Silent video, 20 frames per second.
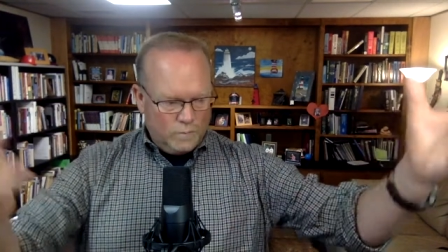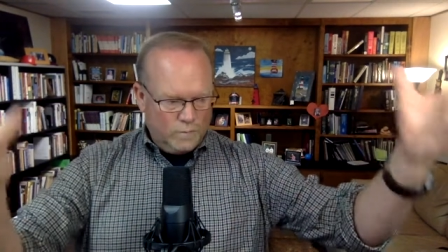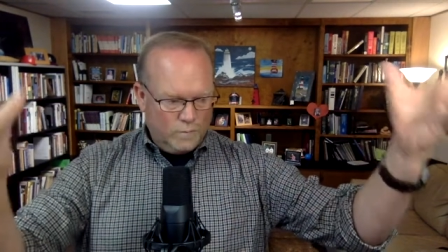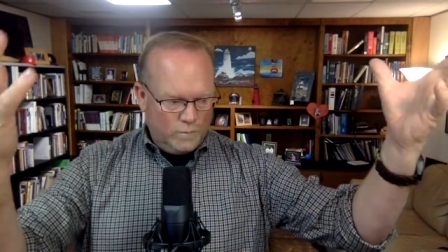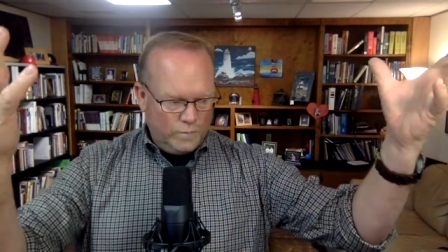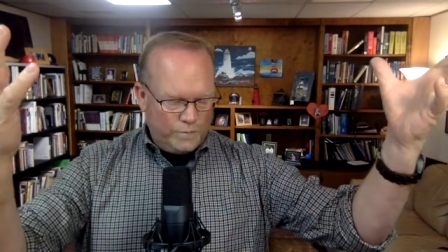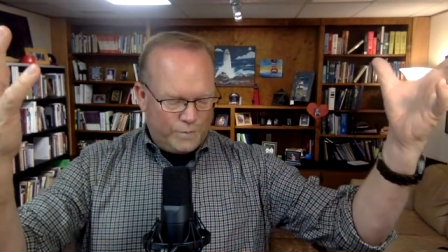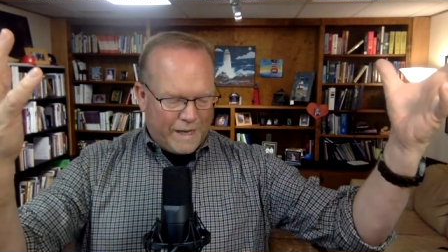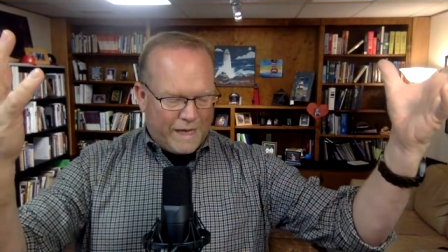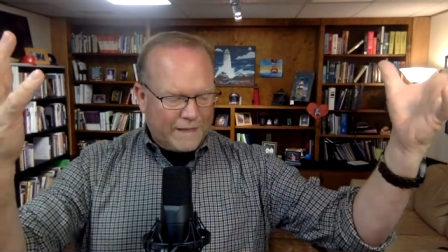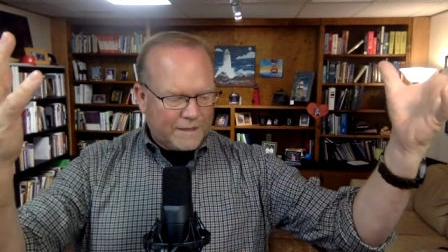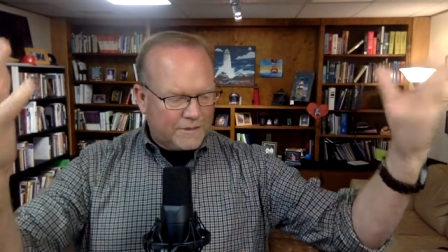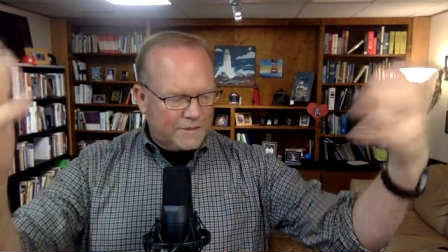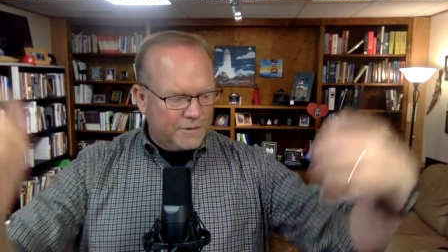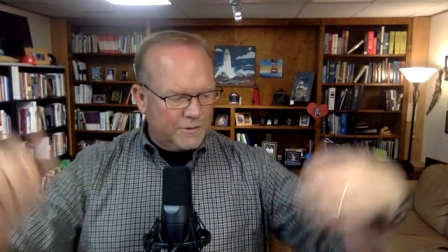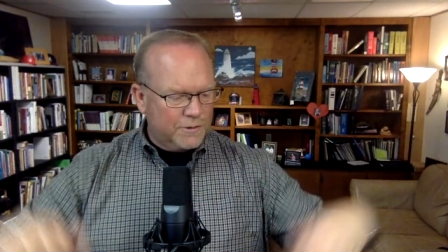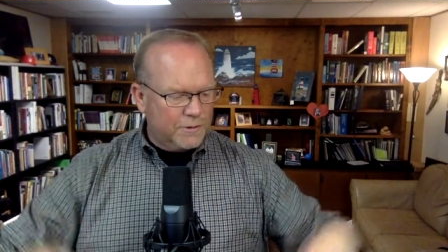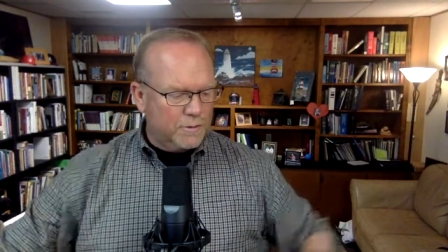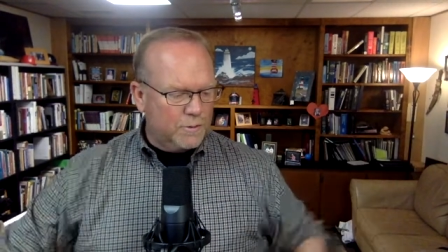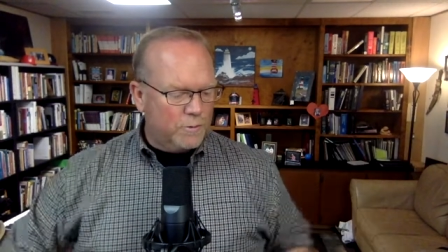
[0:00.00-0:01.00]
back
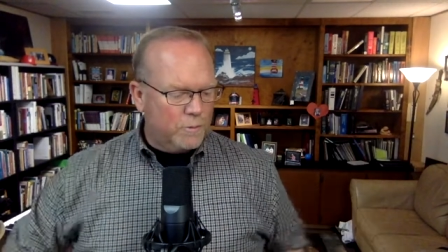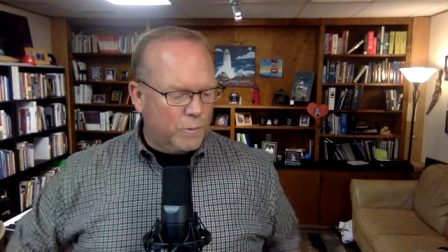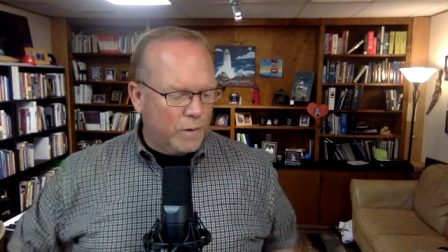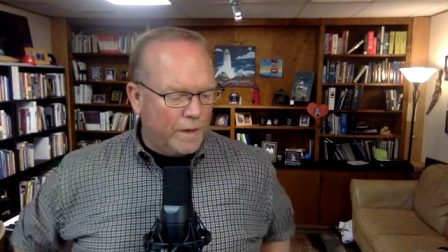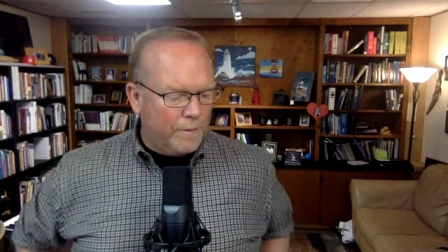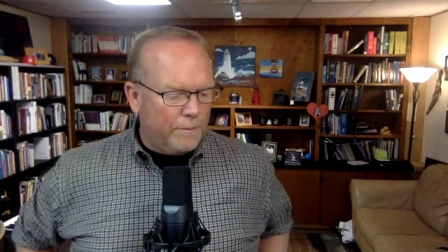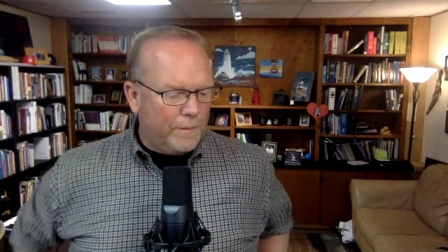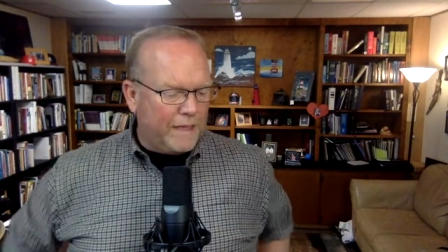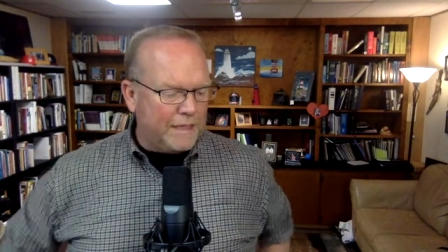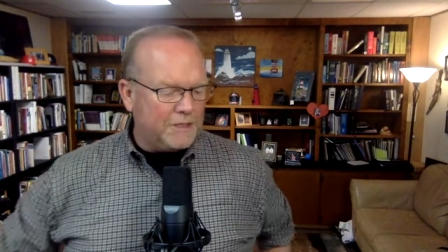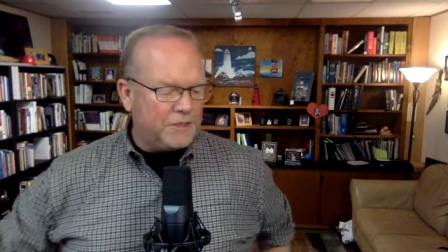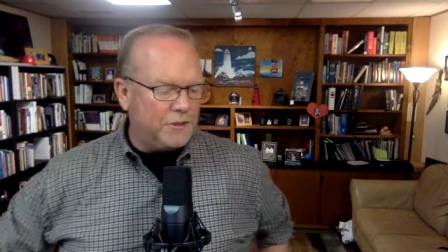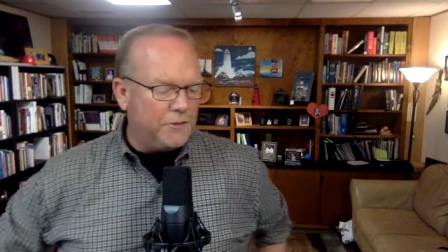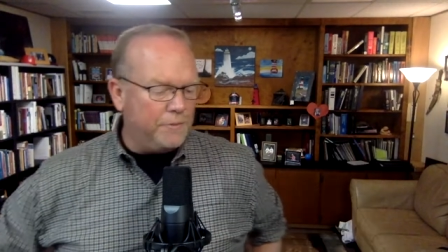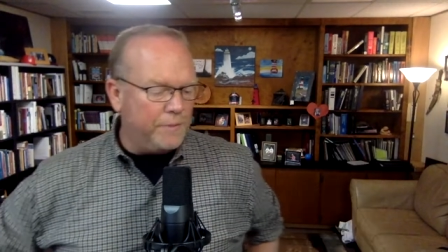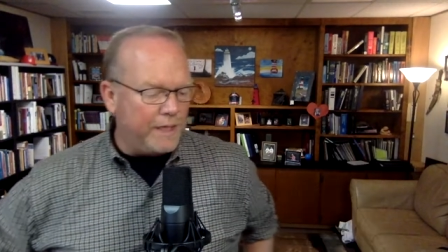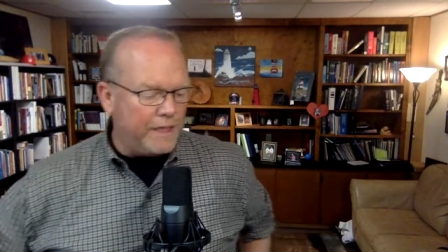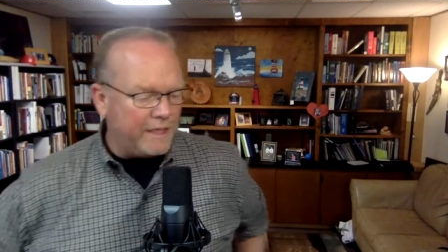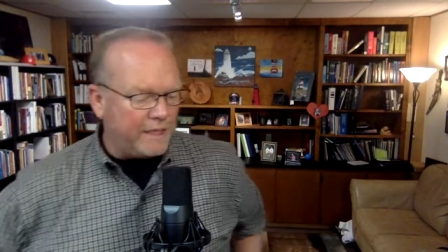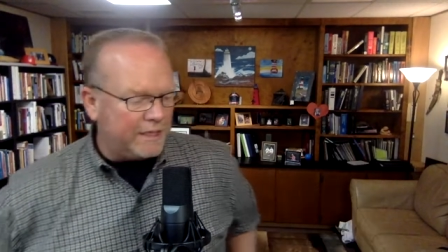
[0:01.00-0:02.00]
to what might you
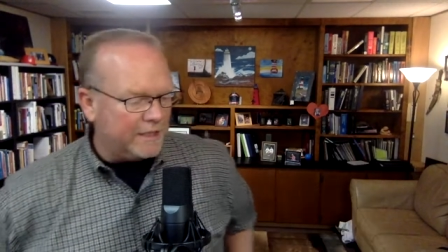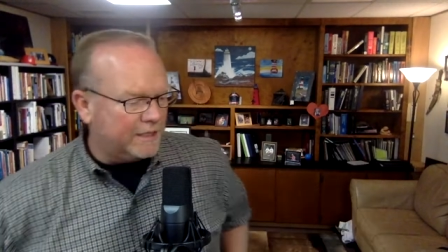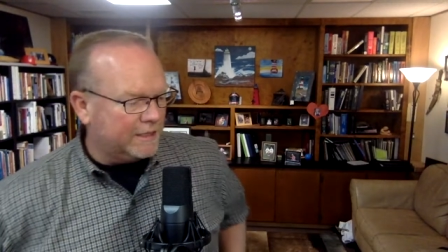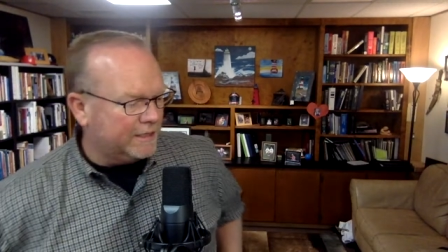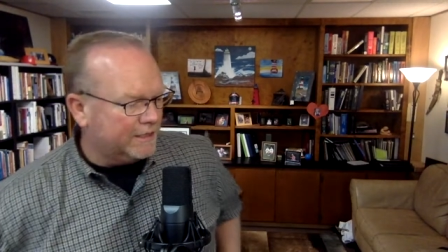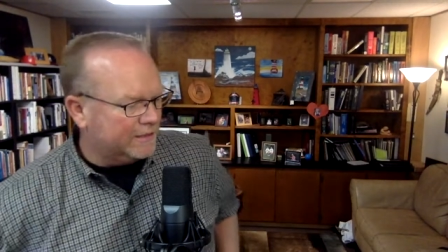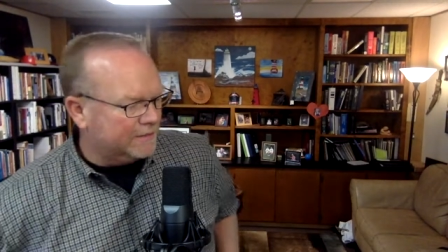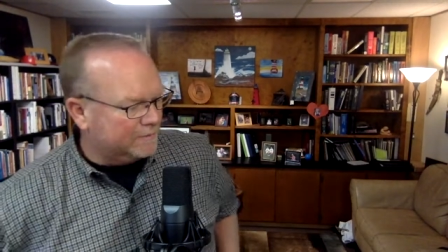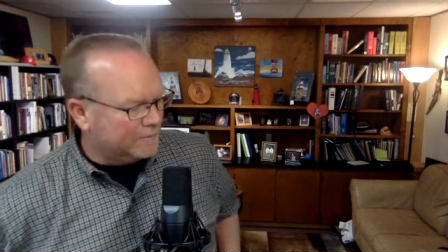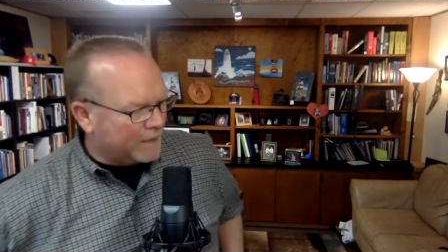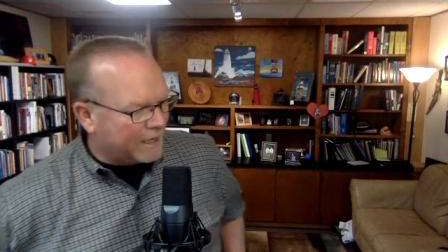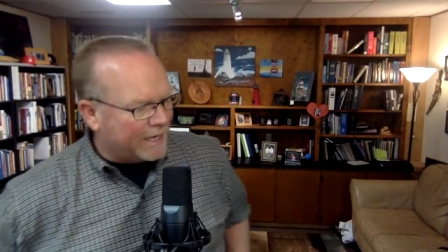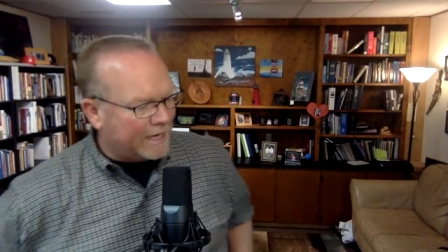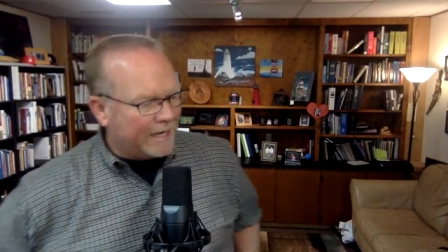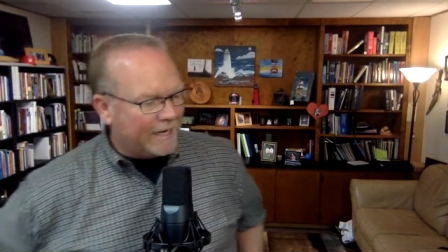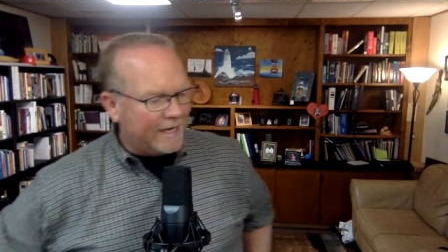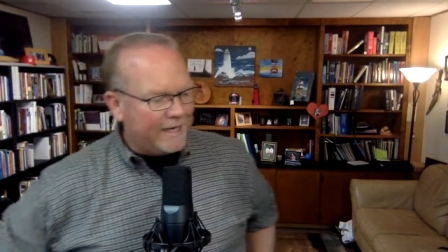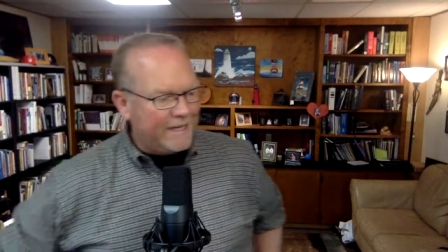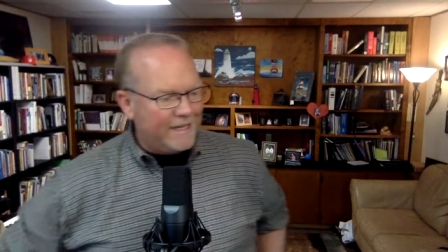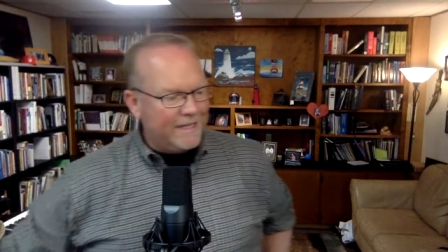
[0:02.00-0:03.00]
mean
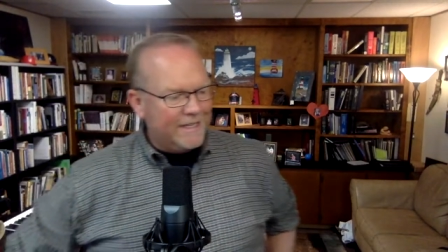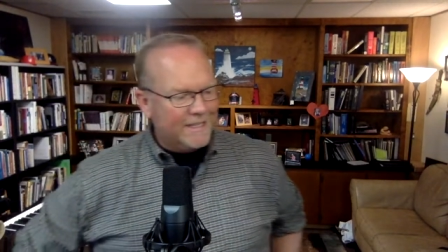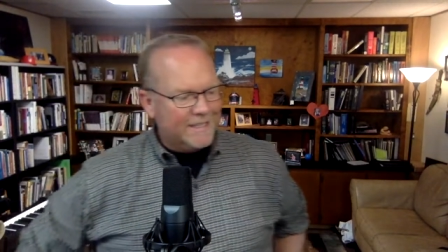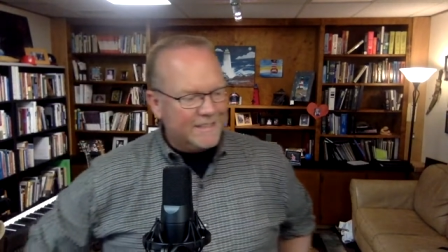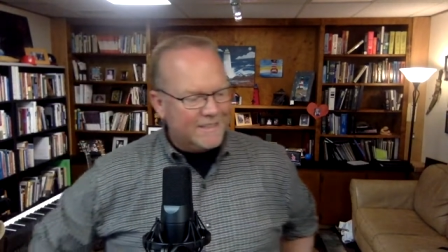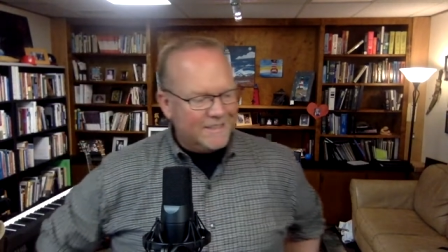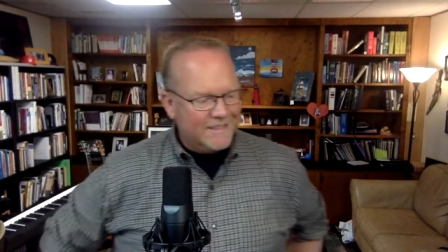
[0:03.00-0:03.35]
by